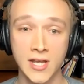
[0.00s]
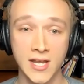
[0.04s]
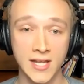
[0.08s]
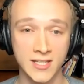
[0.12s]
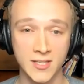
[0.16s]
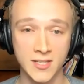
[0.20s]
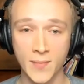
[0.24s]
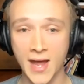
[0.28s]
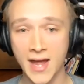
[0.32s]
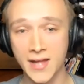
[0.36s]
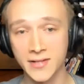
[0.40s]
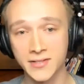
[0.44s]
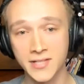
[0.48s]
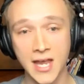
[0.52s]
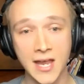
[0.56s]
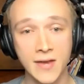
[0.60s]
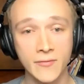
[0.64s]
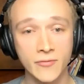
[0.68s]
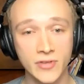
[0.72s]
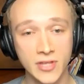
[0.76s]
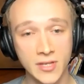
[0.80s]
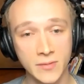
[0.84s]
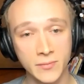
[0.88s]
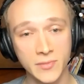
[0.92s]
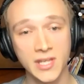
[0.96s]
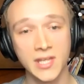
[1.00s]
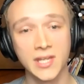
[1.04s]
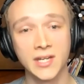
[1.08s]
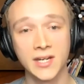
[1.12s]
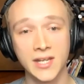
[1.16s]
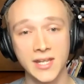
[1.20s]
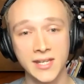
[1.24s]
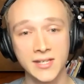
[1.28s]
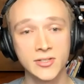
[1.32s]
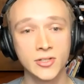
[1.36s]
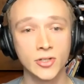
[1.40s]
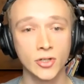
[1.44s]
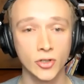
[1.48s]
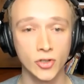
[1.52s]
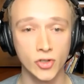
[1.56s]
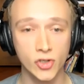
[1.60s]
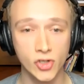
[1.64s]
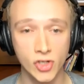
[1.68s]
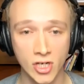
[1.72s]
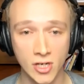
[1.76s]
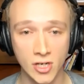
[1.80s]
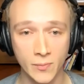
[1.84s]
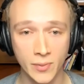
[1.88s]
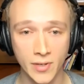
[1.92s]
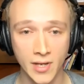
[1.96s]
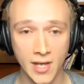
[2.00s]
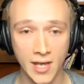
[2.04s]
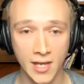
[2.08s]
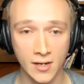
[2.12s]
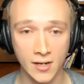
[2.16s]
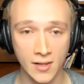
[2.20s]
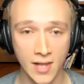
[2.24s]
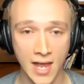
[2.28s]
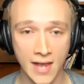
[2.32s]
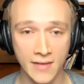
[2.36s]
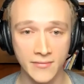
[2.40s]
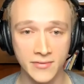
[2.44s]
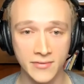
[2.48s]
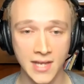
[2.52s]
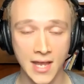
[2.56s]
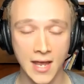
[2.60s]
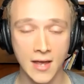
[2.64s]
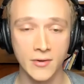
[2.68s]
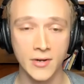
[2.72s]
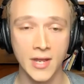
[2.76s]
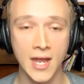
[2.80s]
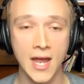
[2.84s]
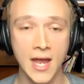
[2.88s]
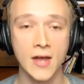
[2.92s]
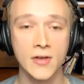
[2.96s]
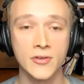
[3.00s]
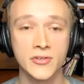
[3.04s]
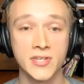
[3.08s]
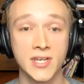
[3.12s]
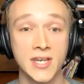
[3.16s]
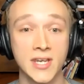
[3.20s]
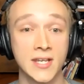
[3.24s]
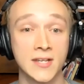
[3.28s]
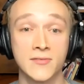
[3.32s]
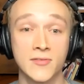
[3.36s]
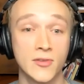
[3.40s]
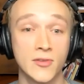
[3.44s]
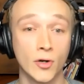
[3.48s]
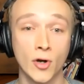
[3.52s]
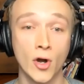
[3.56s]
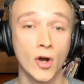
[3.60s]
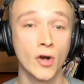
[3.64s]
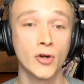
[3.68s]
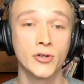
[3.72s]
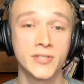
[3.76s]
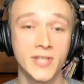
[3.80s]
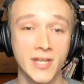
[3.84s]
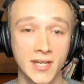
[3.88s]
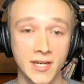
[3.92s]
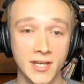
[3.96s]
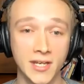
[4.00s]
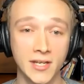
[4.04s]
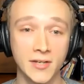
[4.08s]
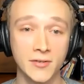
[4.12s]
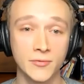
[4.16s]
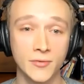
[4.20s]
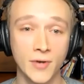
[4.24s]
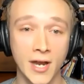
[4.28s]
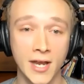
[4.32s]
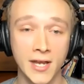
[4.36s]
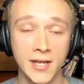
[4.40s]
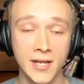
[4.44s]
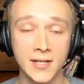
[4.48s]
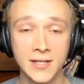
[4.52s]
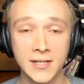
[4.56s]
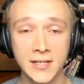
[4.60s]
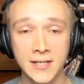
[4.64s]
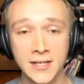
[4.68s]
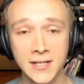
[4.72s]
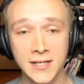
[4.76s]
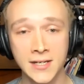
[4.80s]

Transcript: it's about time for them to get an internship at a live sound house, and there aren't any, right?